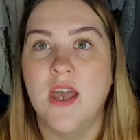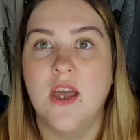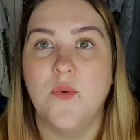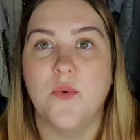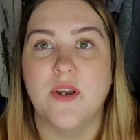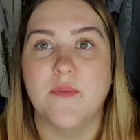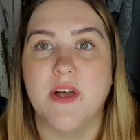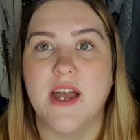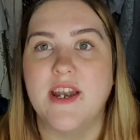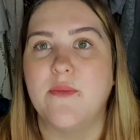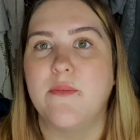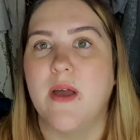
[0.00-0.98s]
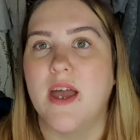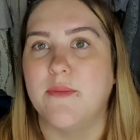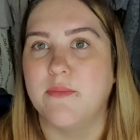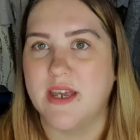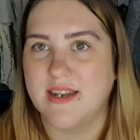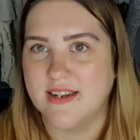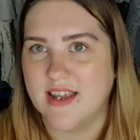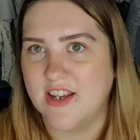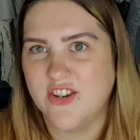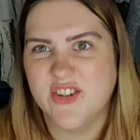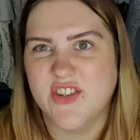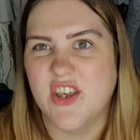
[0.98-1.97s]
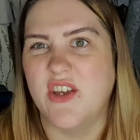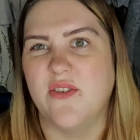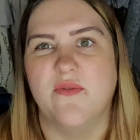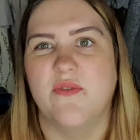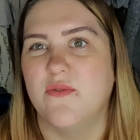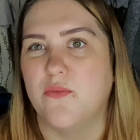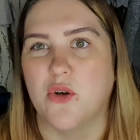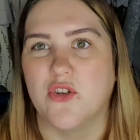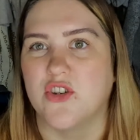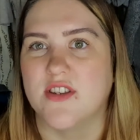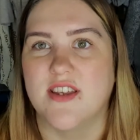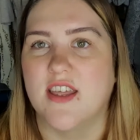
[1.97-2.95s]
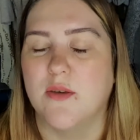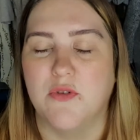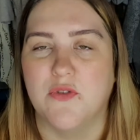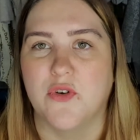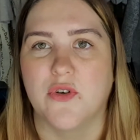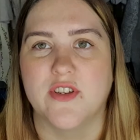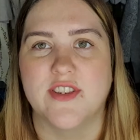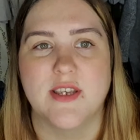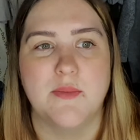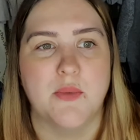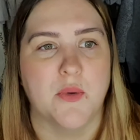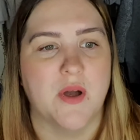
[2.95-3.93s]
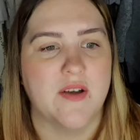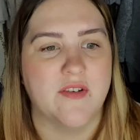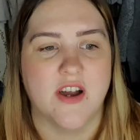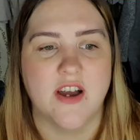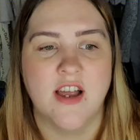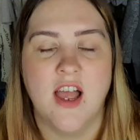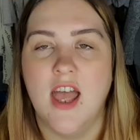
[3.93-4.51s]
when I'm lying in bed at night, just like watching telly before I go to sleep or whatever.